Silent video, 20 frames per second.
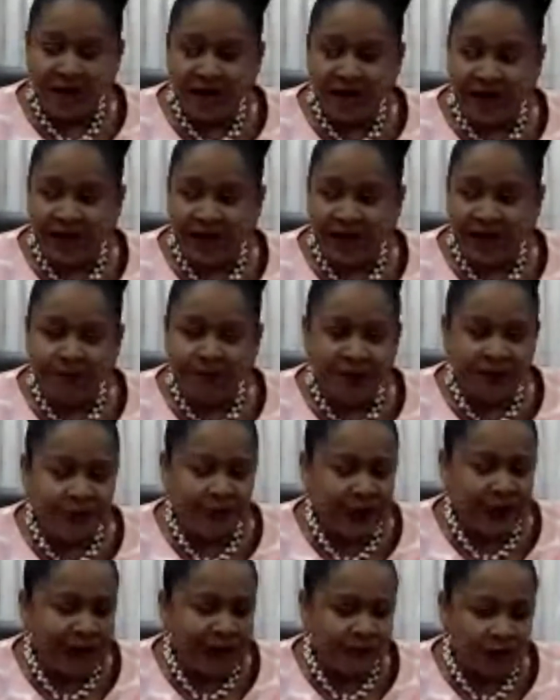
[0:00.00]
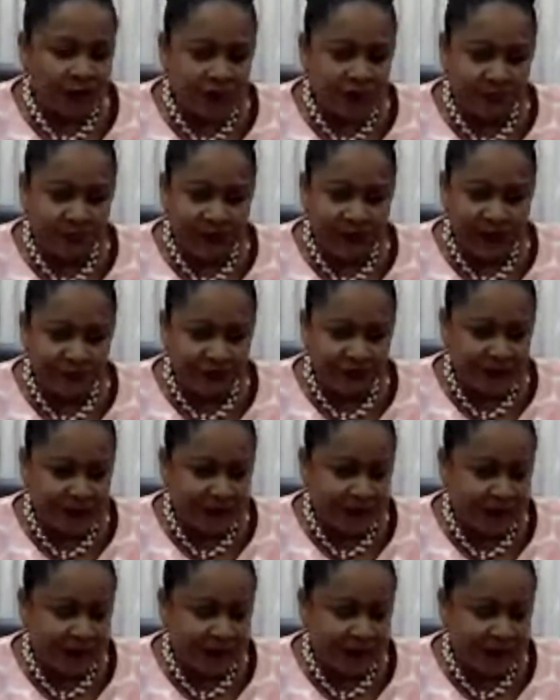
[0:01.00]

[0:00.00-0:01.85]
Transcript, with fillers: and people have not applied for them,